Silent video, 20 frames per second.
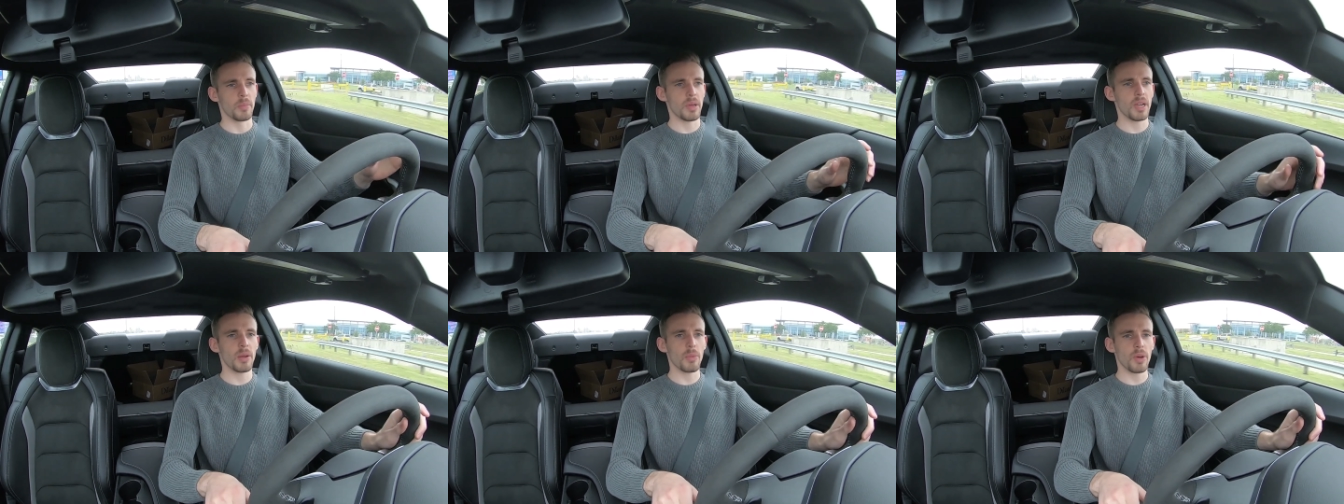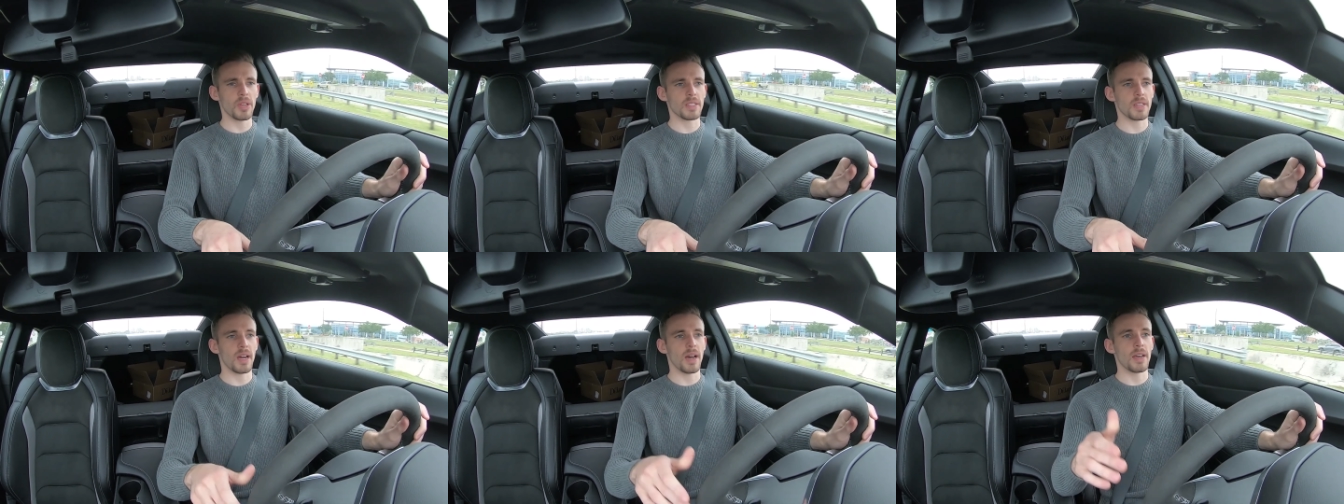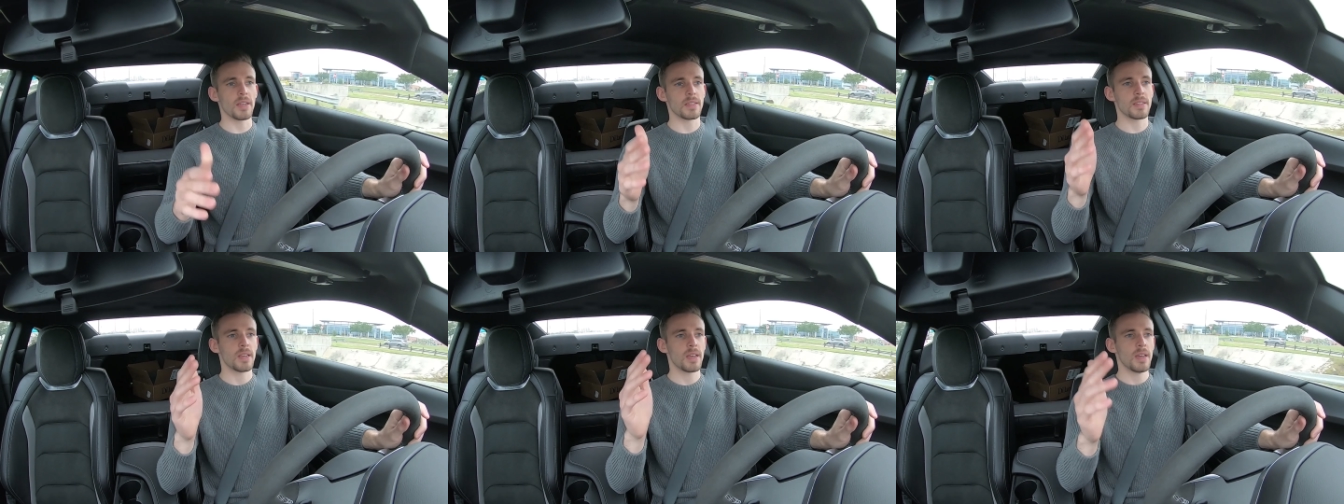But anyways,
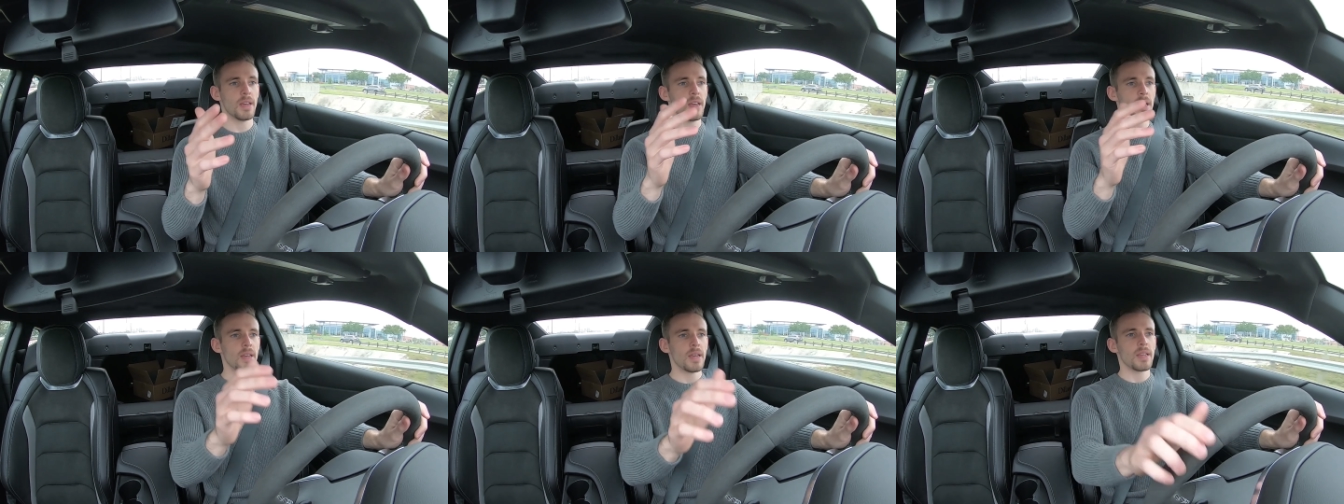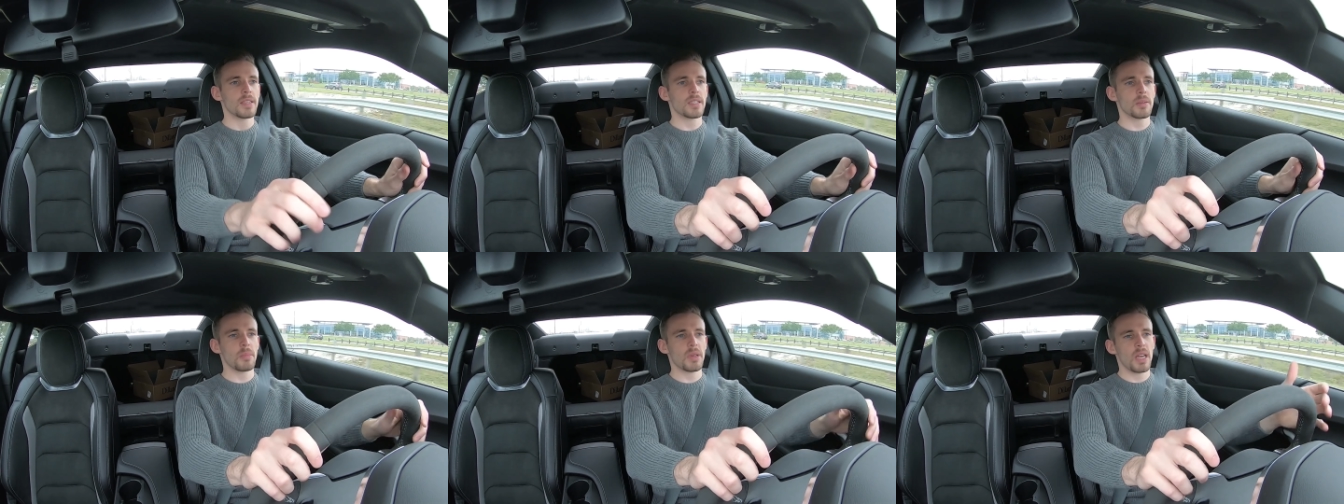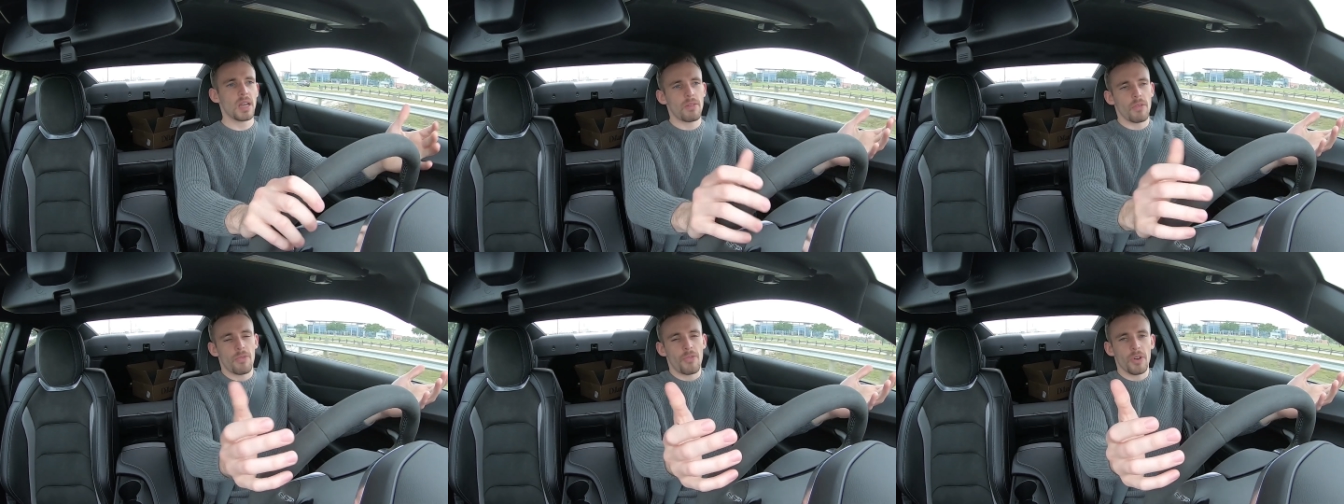guys, it's gonna
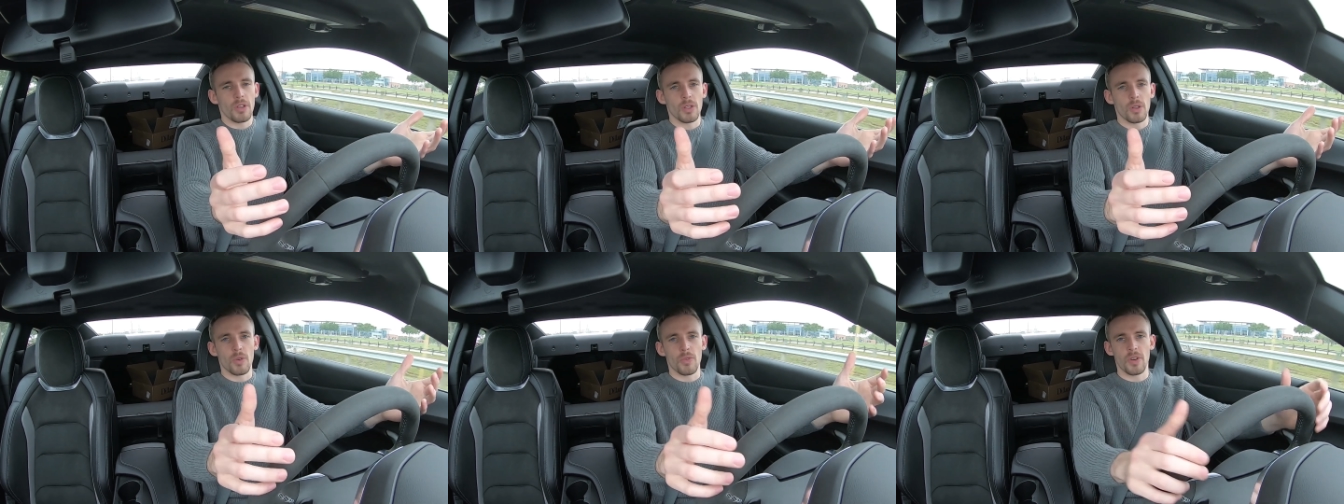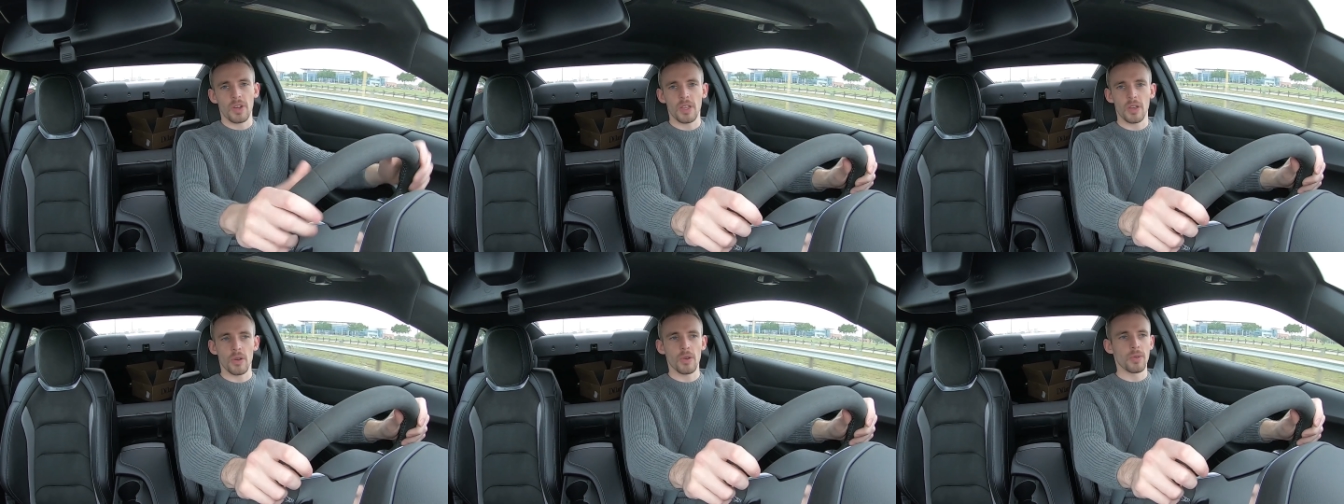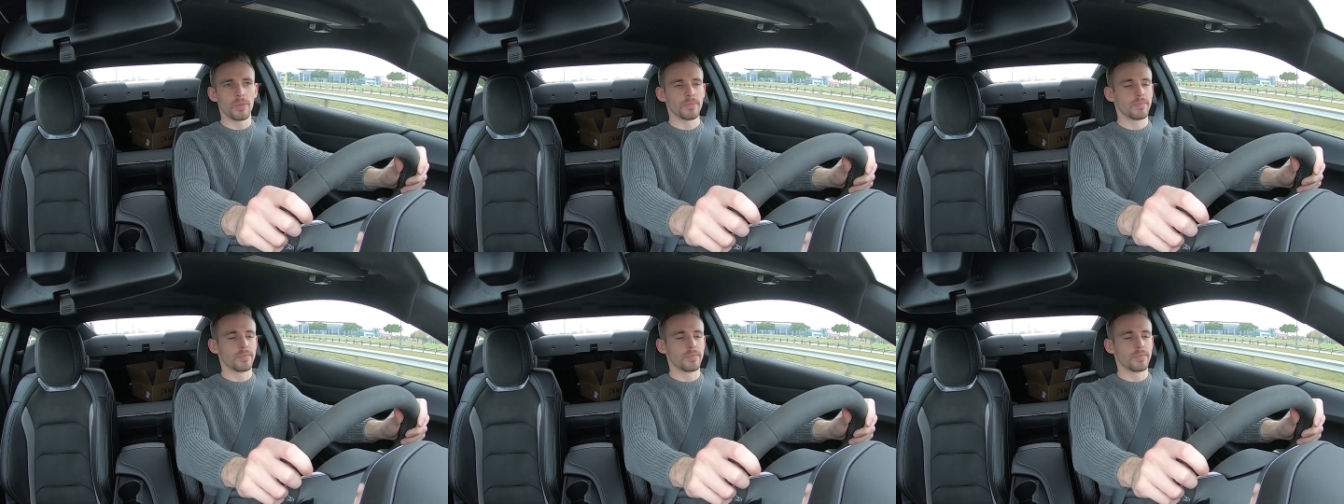be kind of a fun little video,